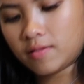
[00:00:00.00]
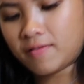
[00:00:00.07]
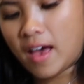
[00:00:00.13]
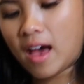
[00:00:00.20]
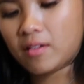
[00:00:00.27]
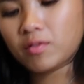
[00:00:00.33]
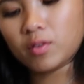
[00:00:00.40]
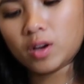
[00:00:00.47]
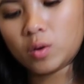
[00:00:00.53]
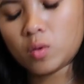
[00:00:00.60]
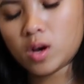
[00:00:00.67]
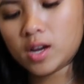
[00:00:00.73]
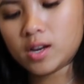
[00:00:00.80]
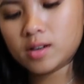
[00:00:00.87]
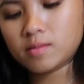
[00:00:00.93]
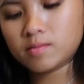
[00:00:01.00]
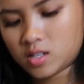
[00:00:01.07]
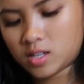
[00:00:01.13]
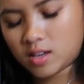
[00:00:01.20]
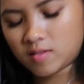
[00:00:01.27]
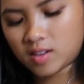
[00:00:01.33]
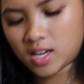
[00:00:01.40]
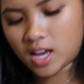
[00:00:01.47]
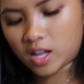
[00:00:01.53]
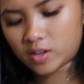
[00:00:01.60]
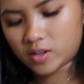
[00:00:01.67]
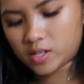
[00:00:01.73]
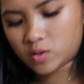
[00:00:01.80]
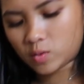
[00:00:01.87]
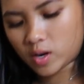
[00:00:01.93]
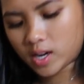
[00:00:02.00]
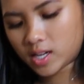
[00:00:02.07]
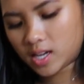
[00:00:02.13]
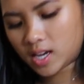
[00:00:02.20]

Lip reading: the fat-free one, saving calories where I